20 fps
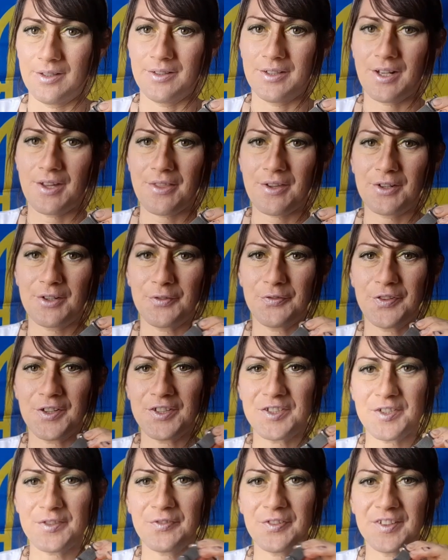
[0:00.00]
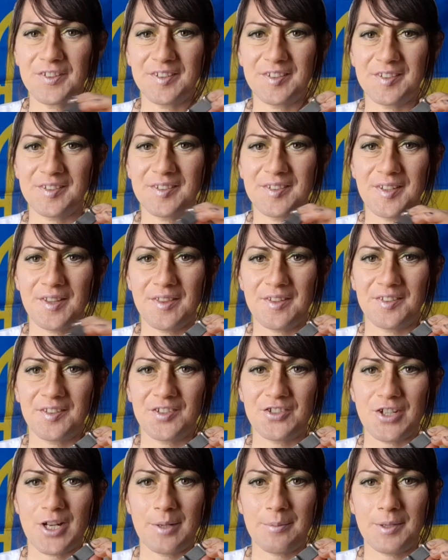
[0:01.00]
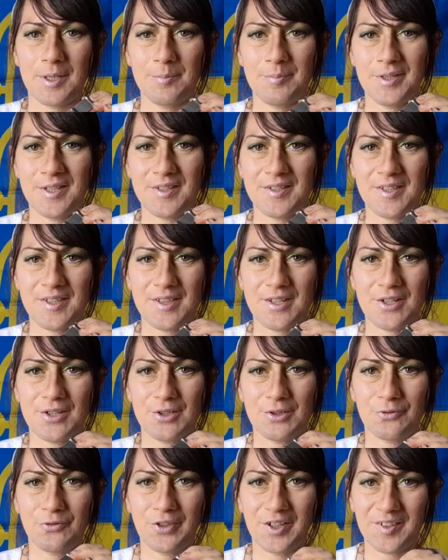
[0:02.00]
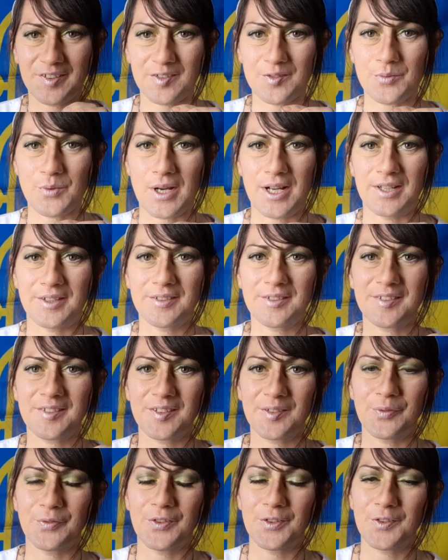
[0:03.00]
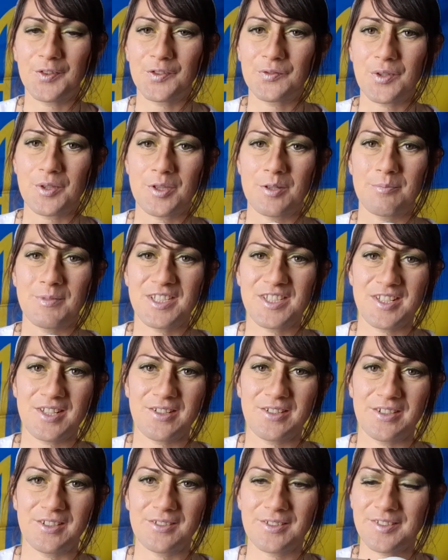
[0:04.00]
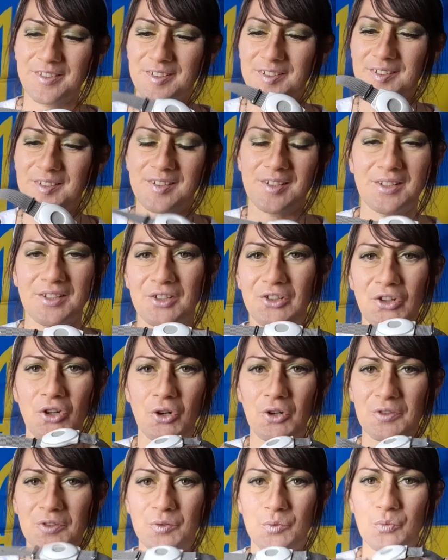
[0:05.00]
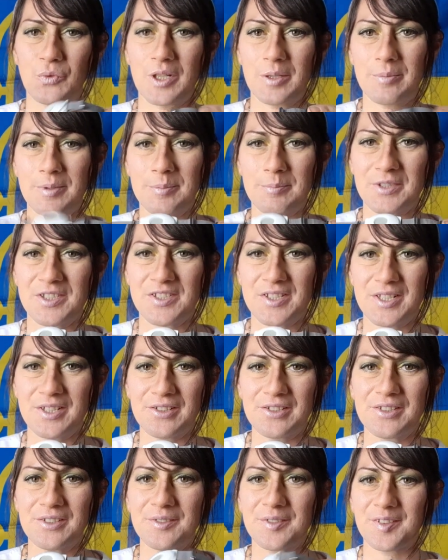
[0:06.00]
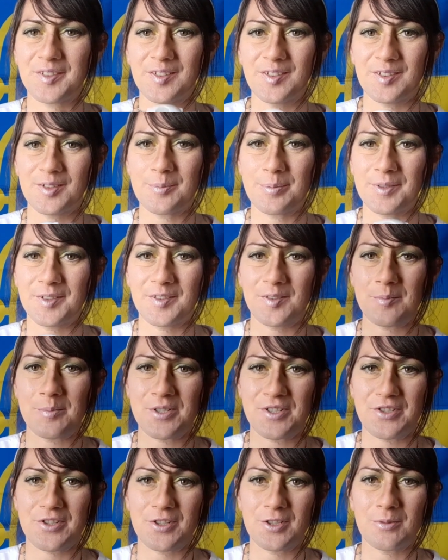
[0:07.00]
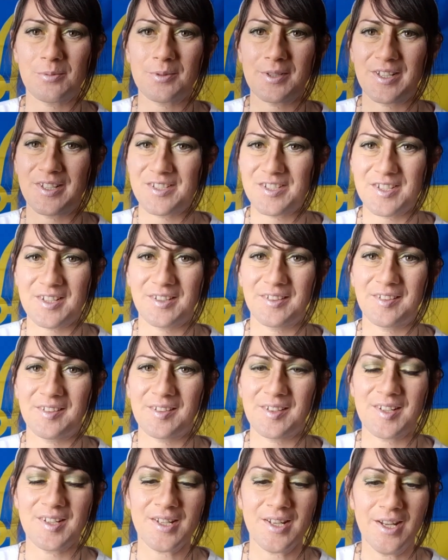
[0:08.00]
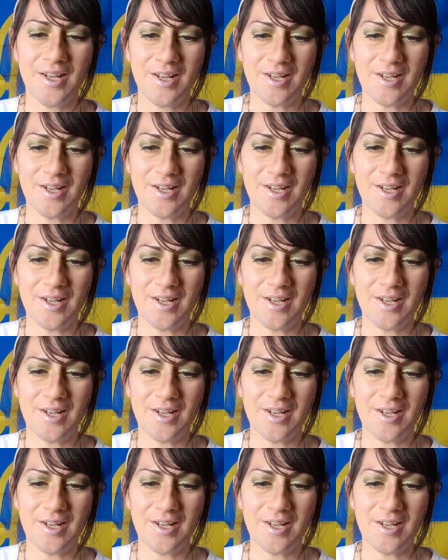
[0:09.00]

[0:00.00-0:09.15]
Now there are a few differences to this strap compared to the old resin ones. First of all, the material. This is like a cotton weaving material. It's super durable, as you can see.